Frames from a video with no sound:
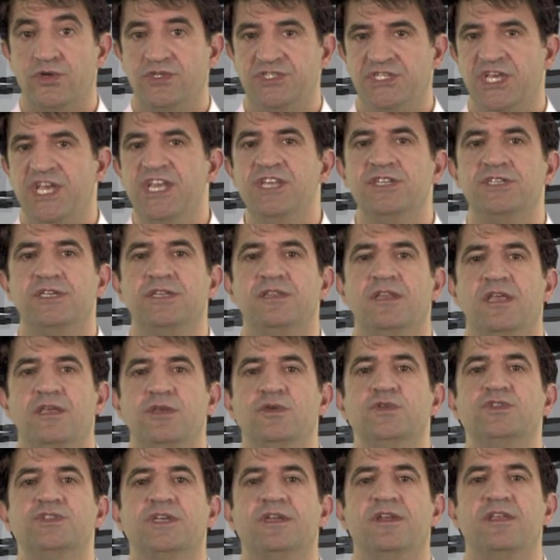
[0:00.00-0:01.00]
or changing the
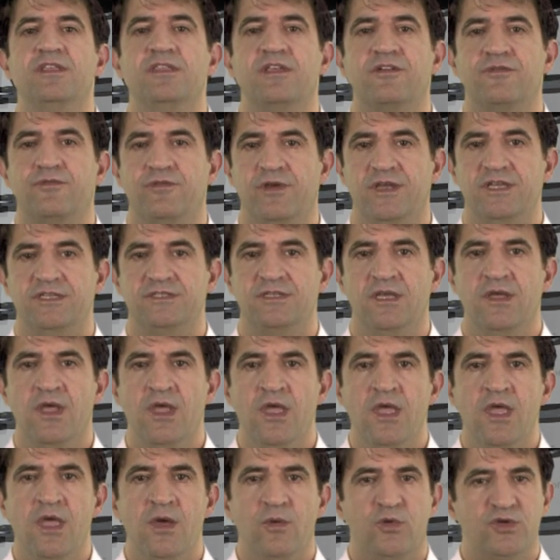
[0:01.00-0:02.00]
user interface
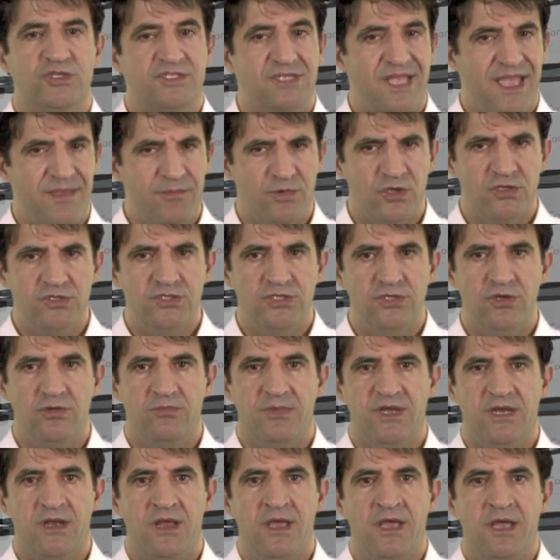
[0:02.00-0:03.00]
was
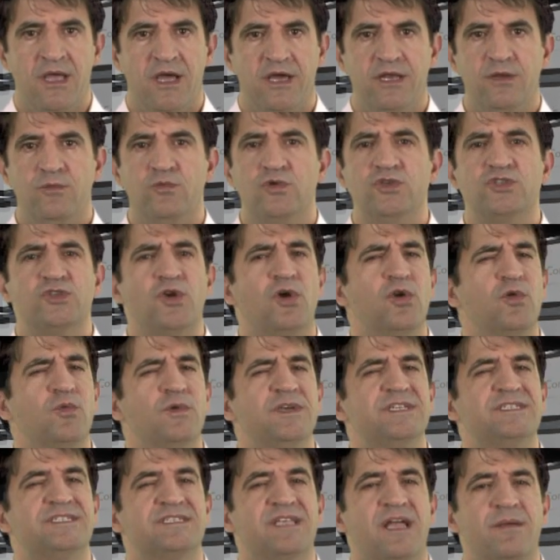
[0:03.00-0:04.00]
time-consuming, and it was
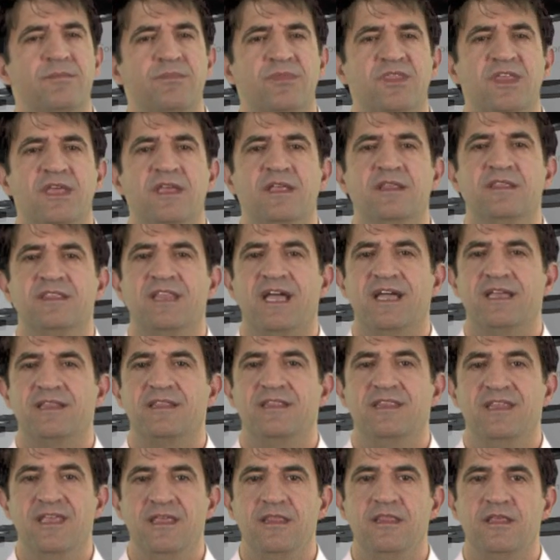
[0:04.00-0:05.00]
always something
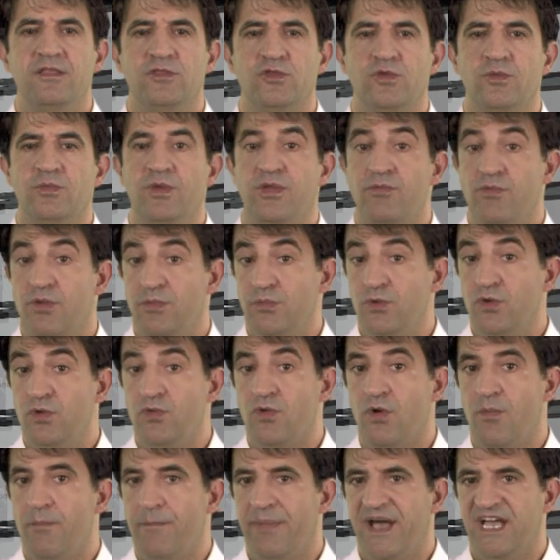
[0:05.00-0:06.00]
that needed to be
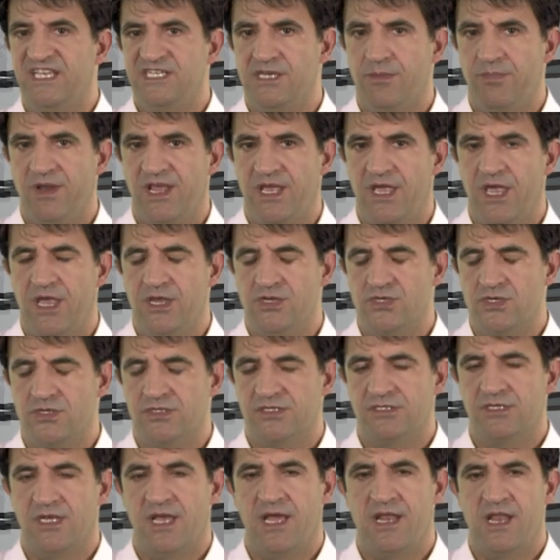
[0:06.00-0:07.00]
reviewed on patch
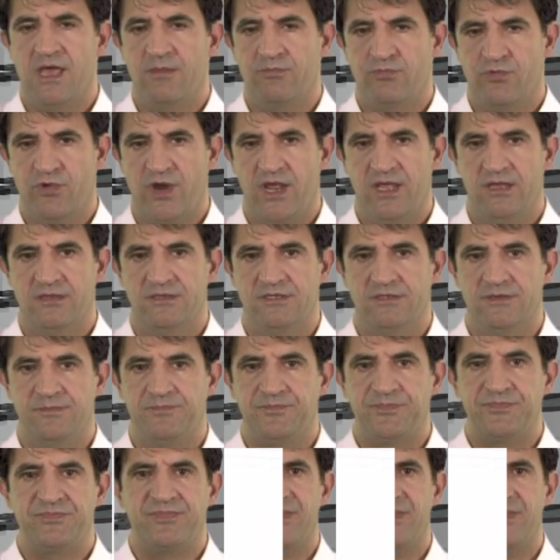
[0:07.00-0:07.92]
applications and upgrades.